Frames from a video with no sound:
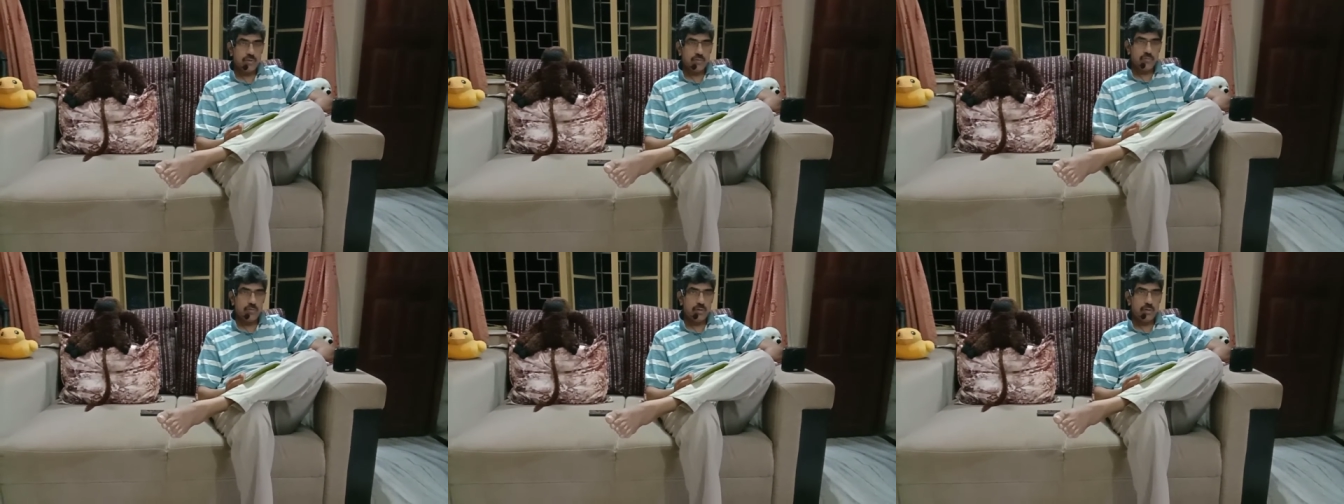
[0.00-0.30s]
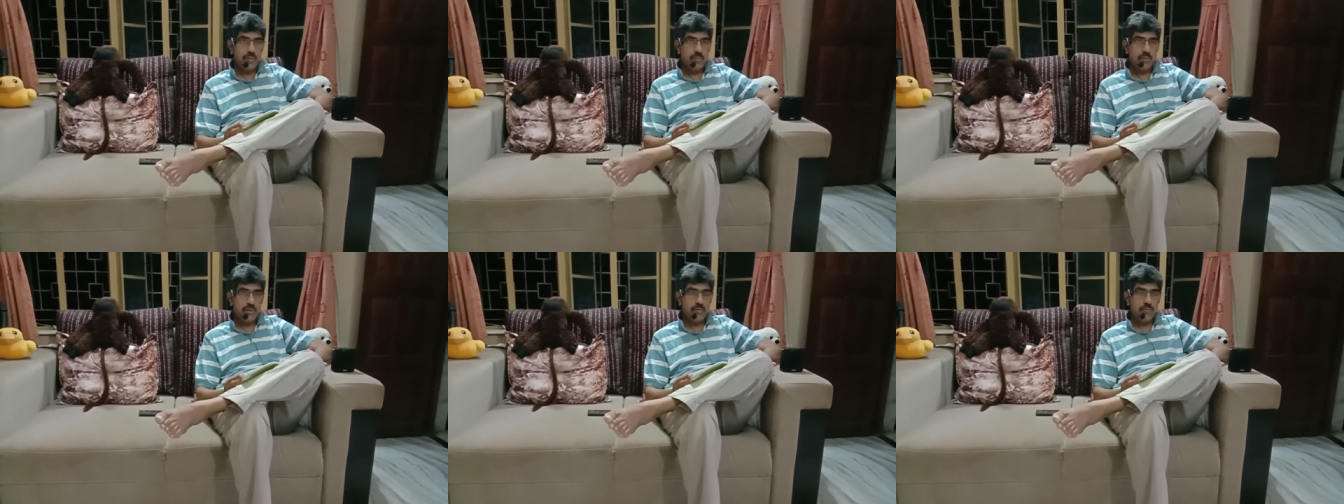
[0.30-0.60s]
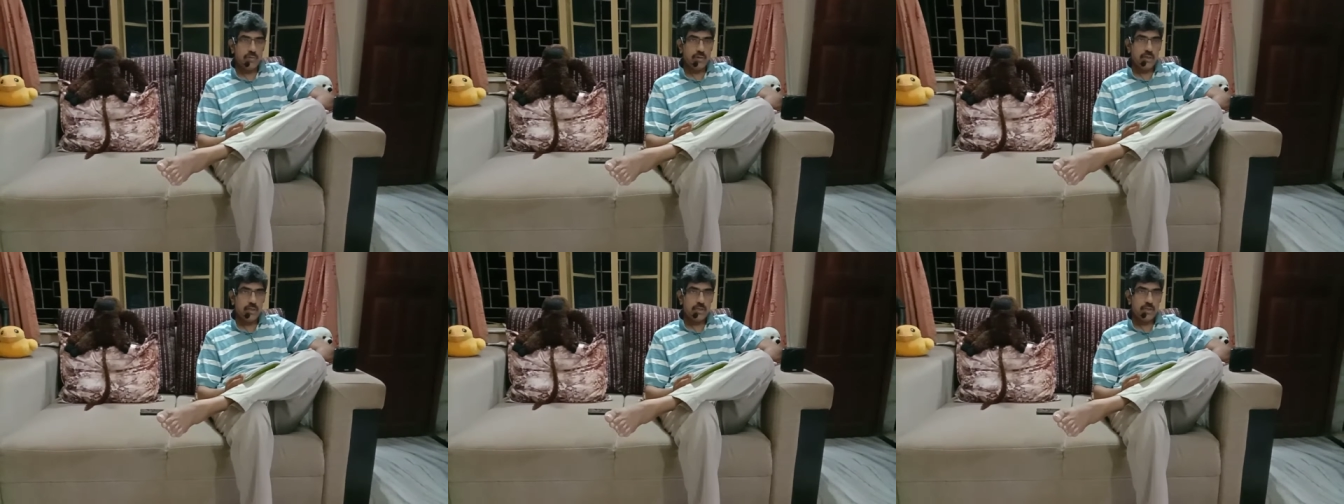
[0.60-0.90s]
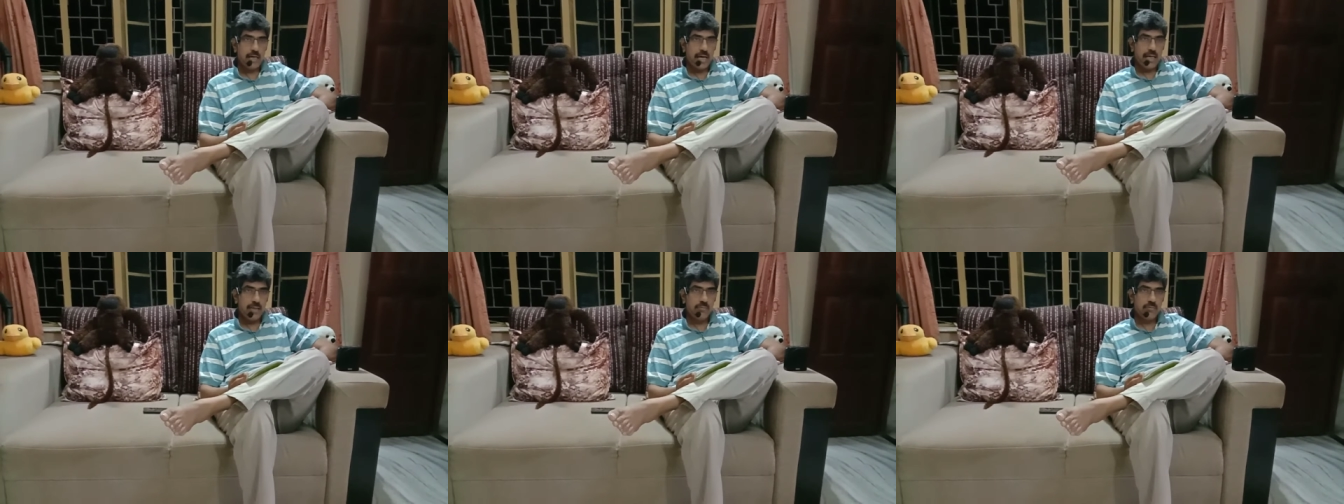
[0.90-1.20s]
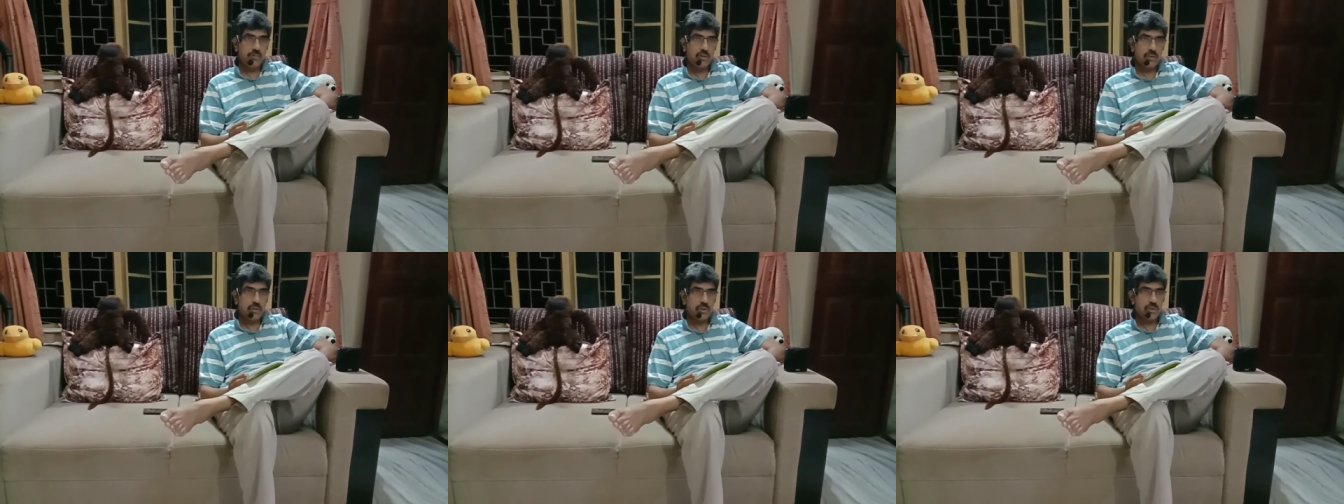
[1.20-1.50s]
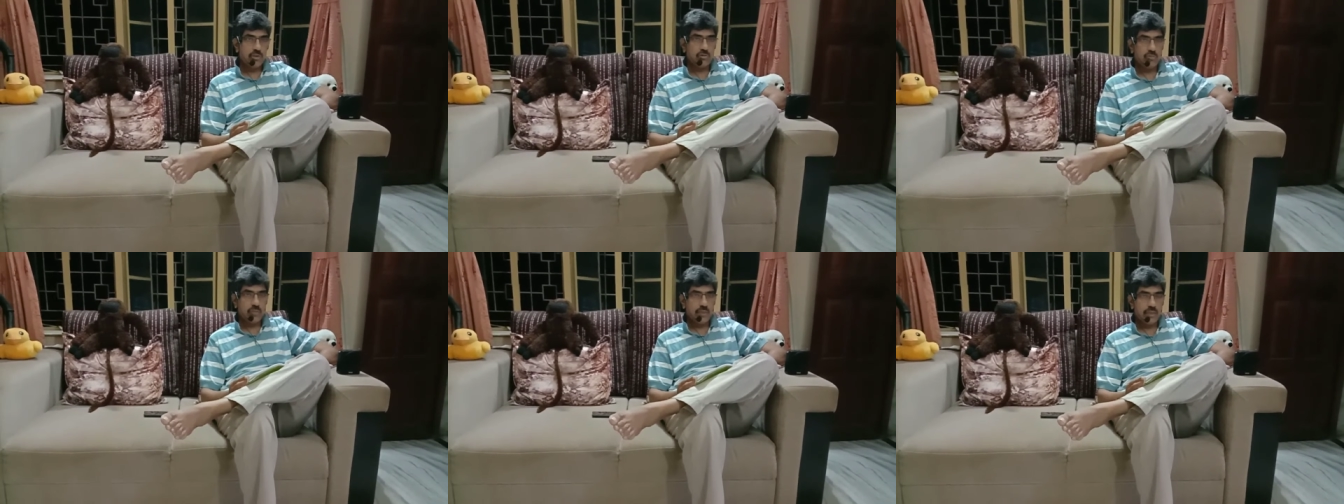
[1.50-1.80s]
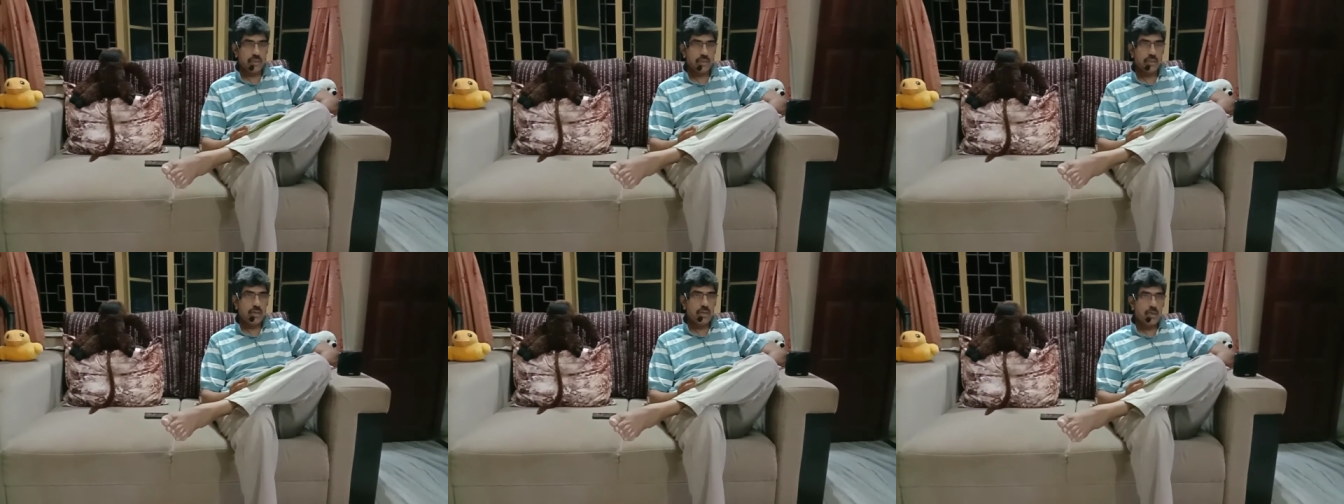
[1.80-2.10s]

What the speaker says: It will be very time consuming.